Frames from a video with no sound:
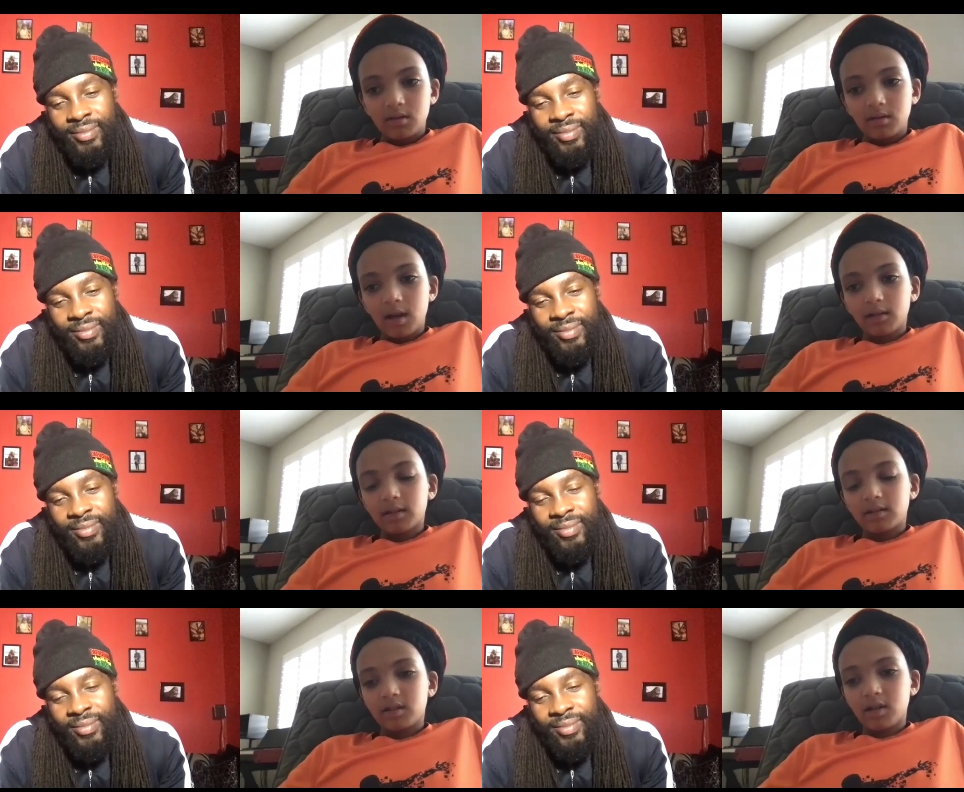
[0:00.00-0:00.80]
Speaker 1: I'd
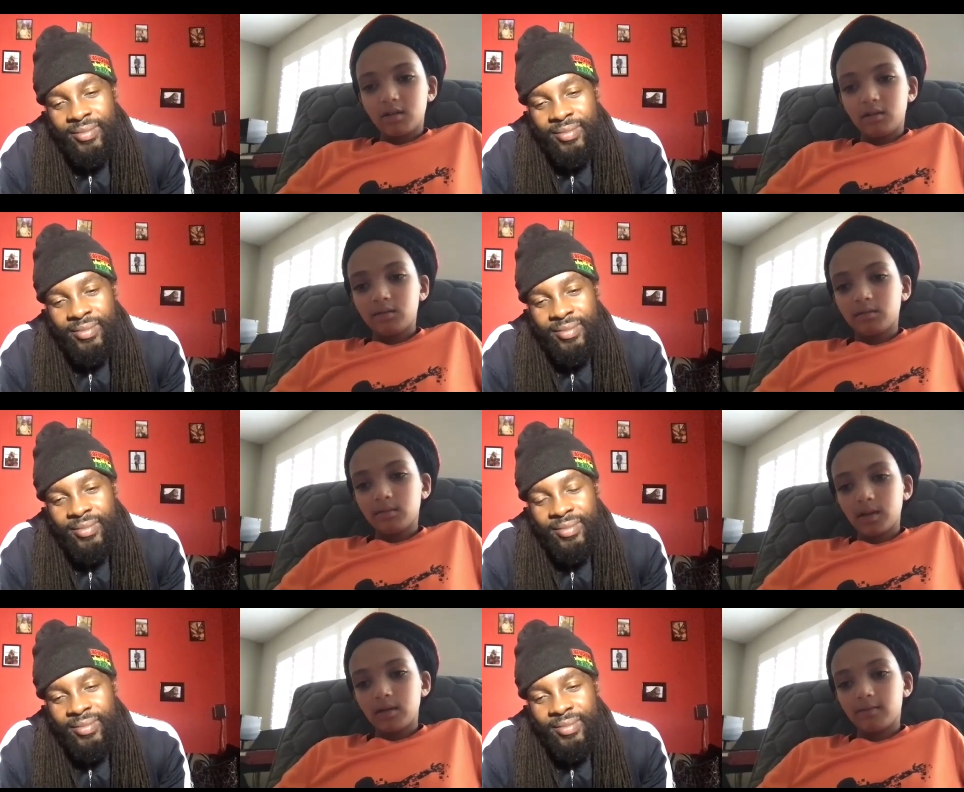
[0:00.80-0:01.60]
like to go
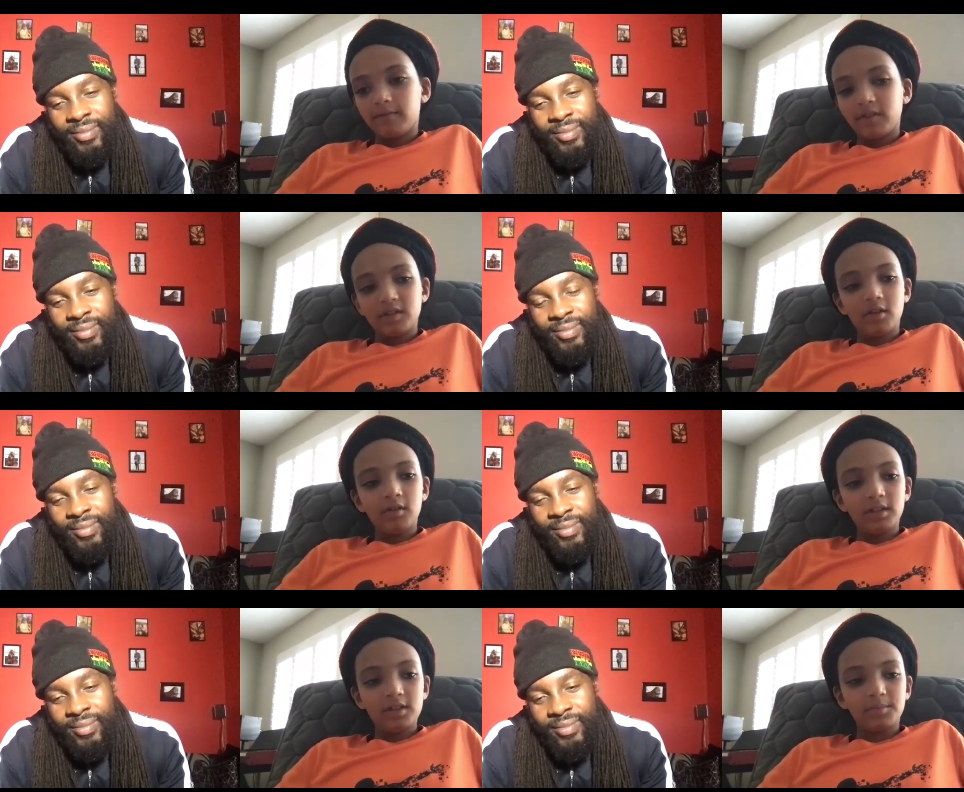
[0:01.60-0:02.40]
like visit all
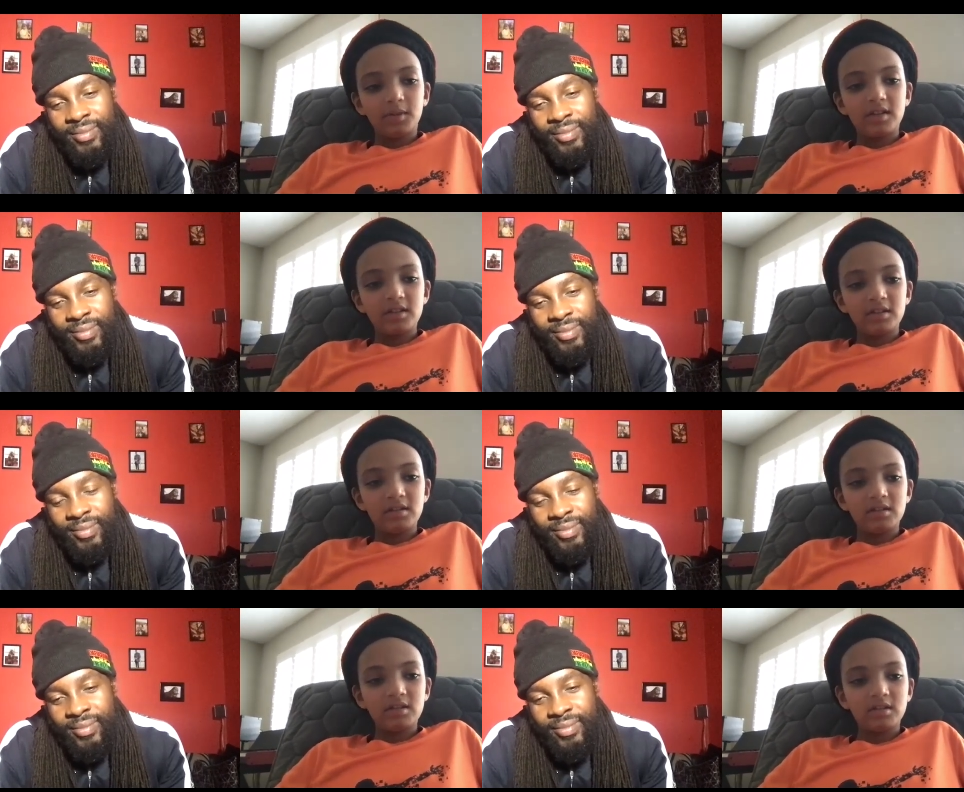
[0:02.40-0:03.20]
these
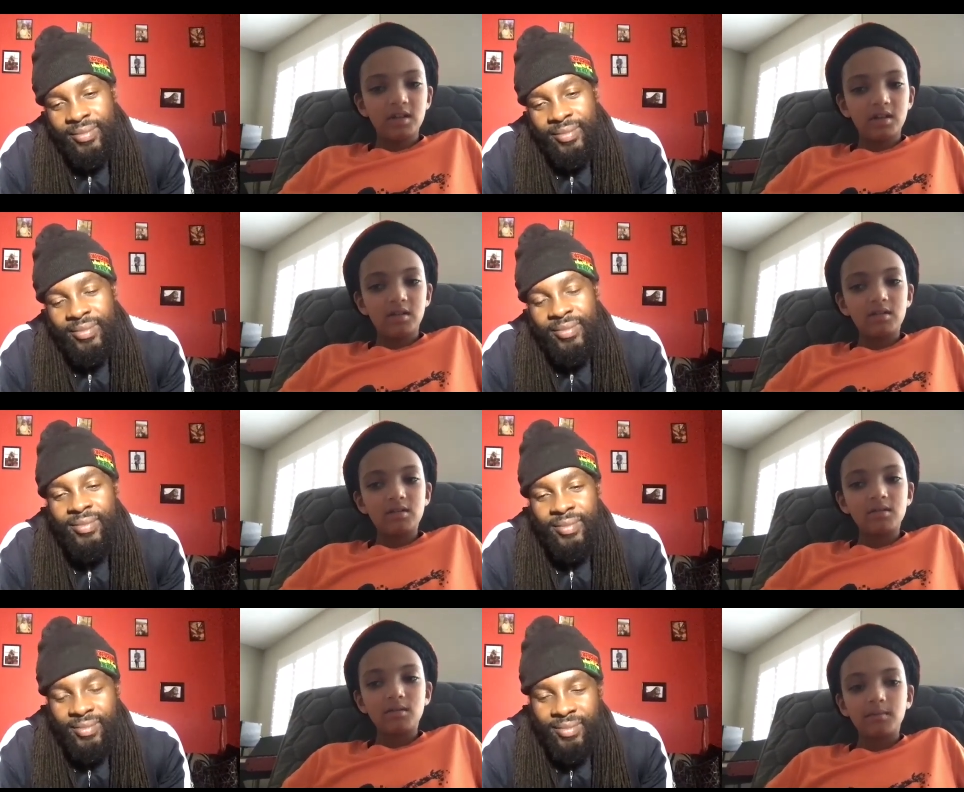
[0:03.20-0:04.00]
places and
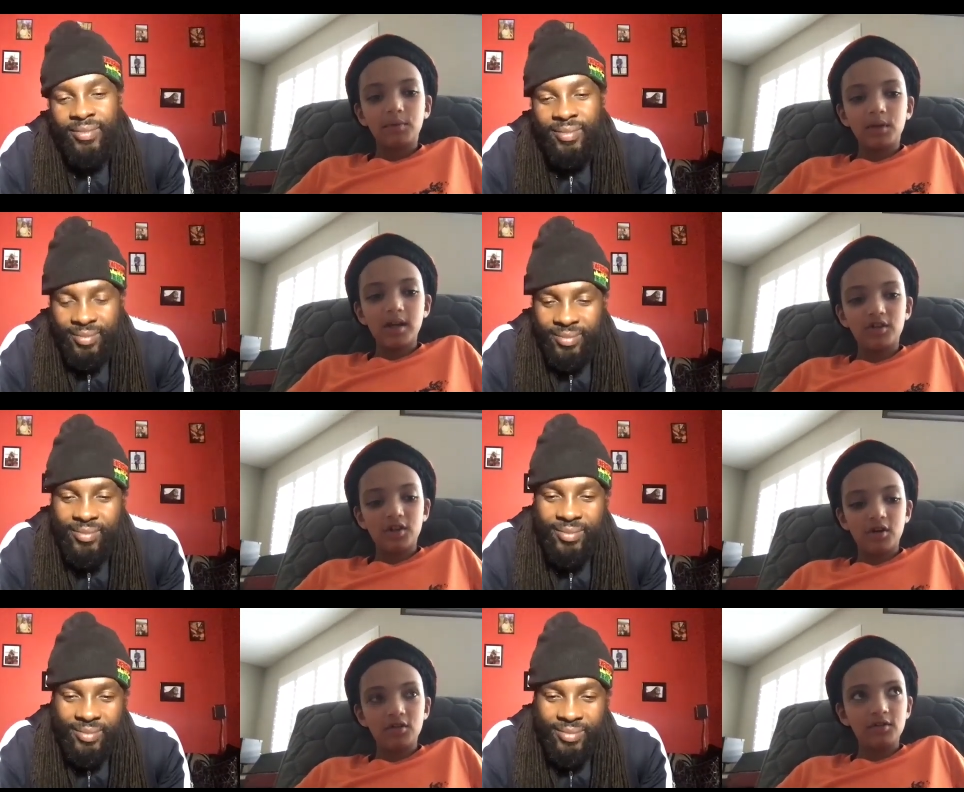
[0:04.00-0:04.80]
mm-hmm. play
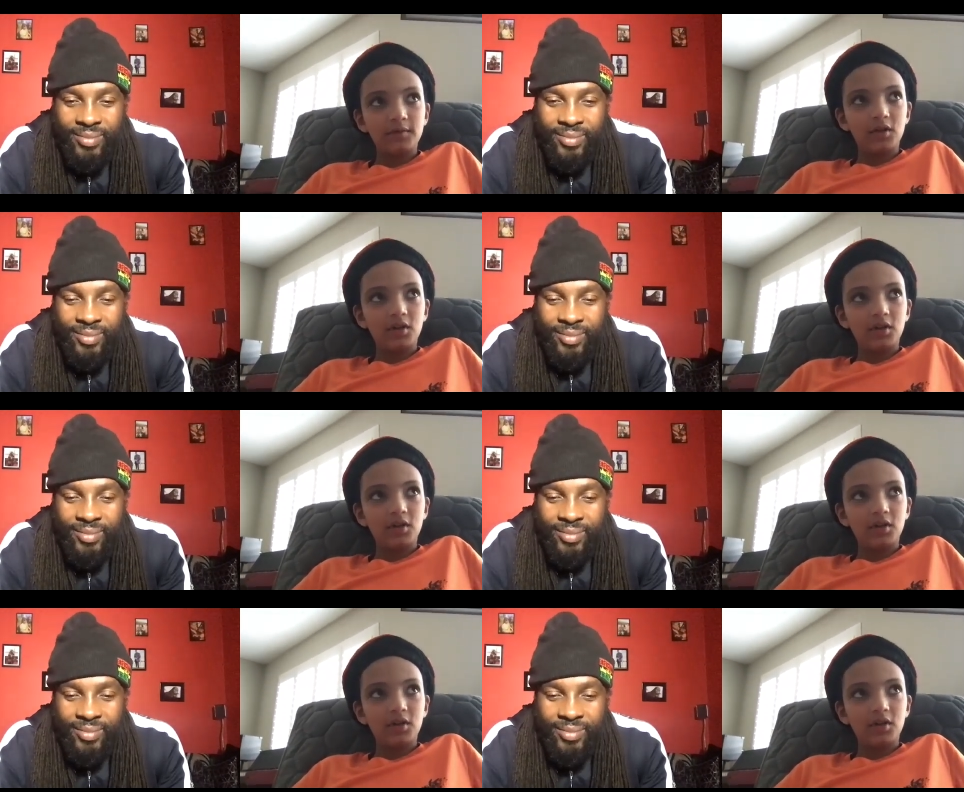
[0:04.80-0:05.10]
shows for you